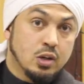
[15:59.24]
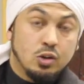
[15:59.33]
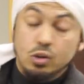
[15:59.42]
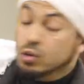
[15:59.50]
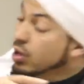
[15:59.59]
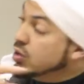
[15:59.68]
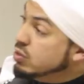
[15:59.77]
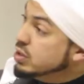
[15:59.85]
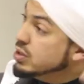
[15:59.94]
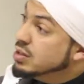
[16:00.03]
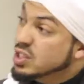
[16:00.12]
Not
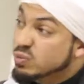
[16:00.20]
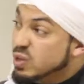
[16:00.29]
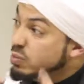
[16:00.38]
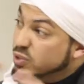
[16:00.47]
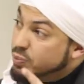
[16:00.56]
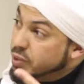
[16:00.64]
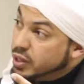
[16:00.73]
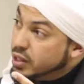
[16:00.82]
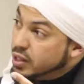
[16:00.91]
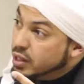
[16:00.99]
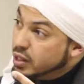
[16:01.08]
only did these people
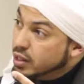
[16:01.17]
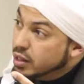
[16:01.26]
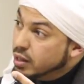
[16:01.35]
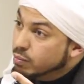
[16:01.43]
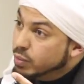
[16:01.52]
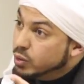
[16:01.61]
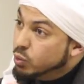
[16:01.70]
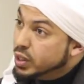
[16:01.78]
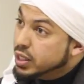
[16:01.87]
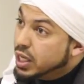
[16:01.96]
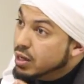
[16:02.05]
speak, but
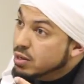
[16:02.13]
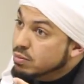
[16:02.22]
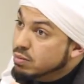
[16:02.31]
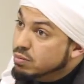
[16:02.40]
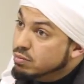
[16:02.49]
when it came